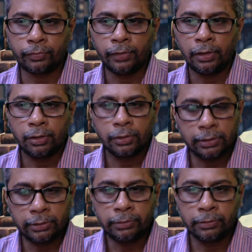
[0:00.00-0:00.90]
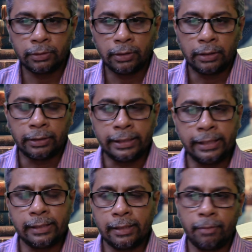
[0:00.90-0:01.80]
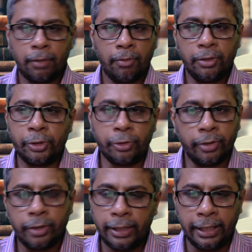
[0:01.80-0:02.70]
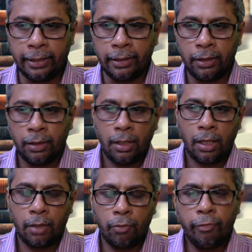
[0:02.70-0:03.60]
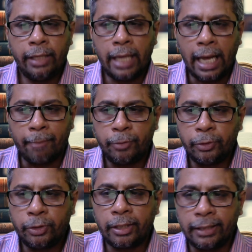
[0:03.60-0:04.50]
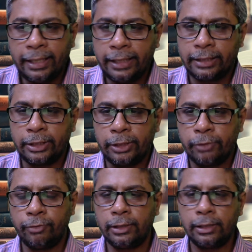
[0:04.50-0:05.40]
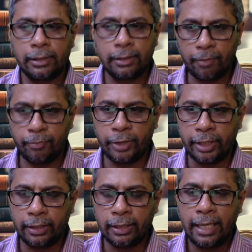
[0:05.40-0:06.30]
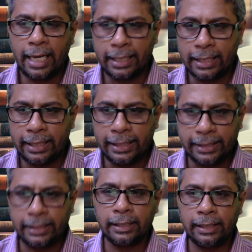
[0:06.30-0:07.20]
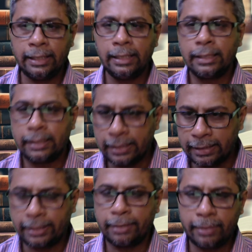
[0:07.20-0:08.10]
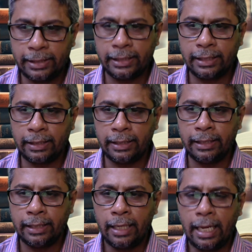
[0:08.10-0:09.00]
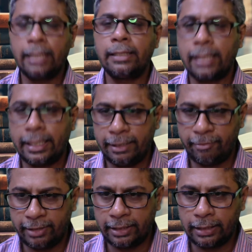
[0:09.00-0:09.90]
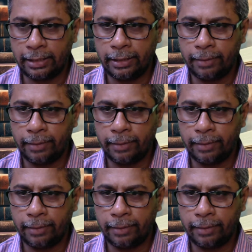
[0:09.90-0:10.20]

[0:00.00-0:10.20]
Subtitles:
So these are our journey, and we have to connect with this subject analytically, systematically, and scientifically.